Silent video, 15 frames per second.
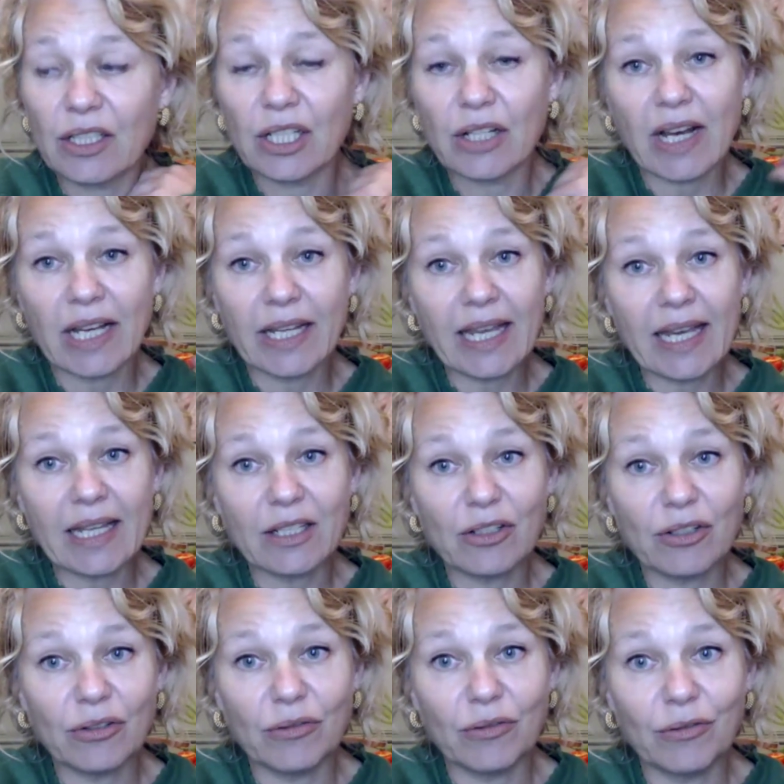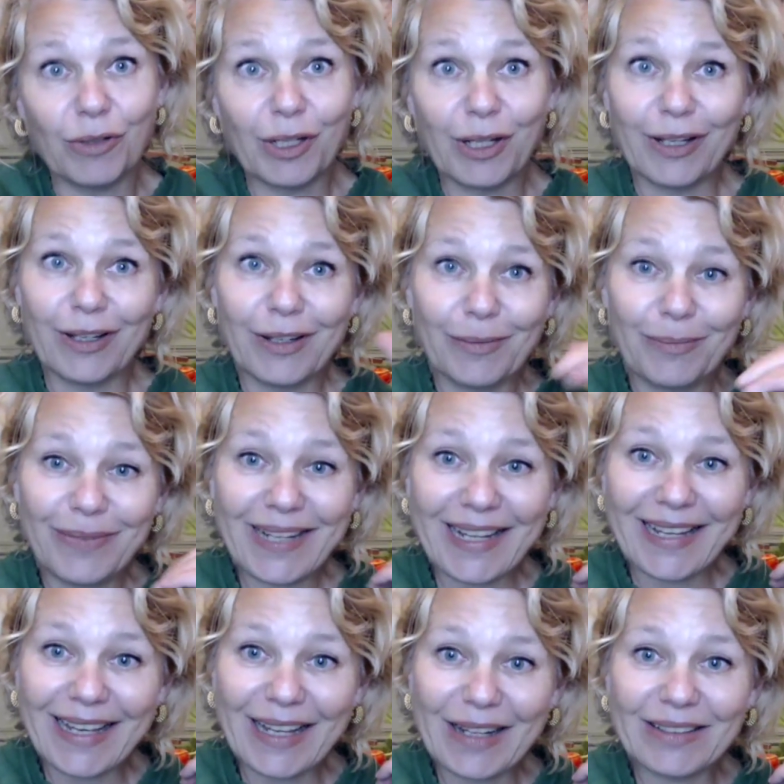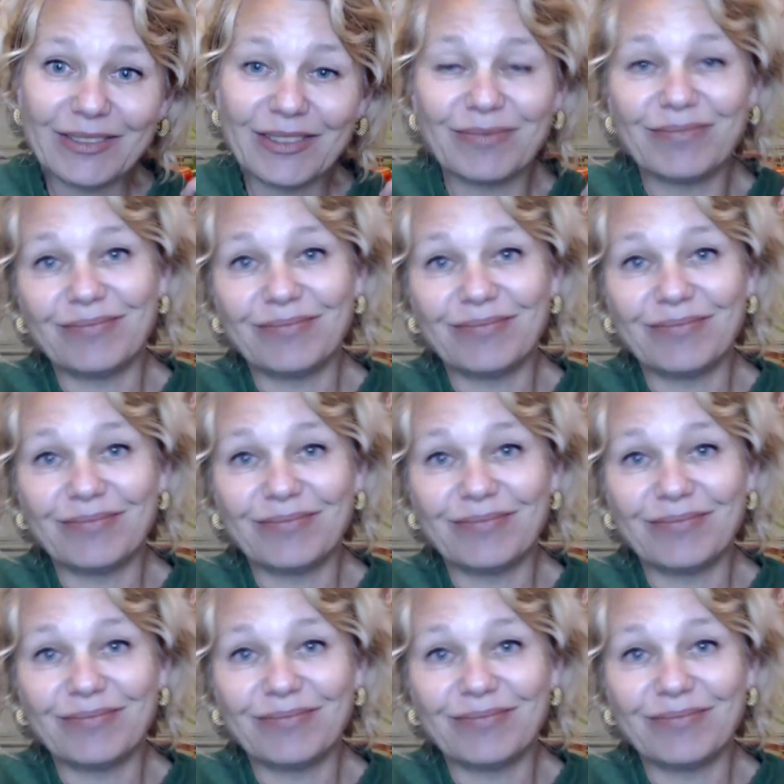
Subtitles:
So I get to play at